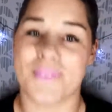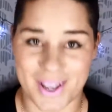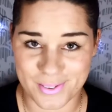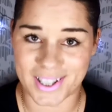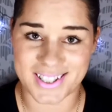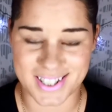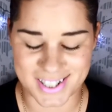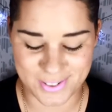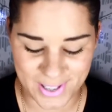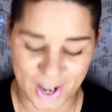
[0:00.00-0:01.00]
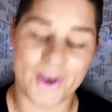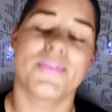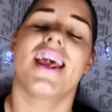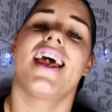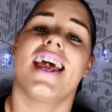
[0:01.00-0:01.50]
why you've clicked into this video.
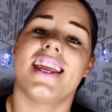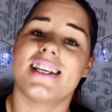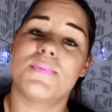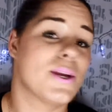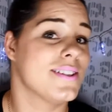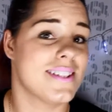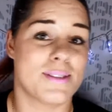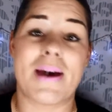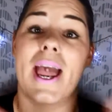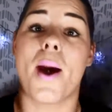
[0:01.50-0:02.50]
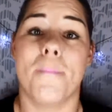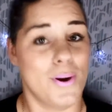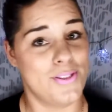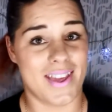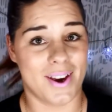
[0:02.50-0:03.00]
It is because it is my
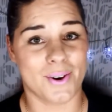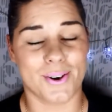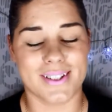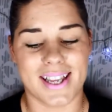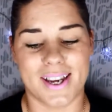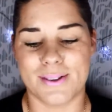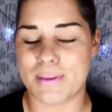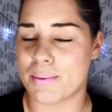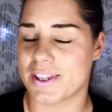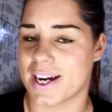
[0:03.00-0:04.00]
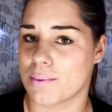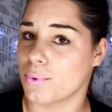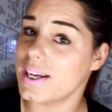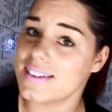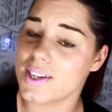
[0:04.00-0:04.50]
birthday haul. It was my birthday a
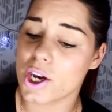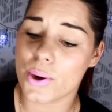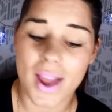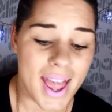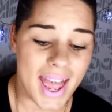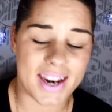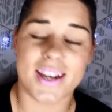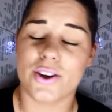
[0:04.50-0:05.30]
couple weeks ago and I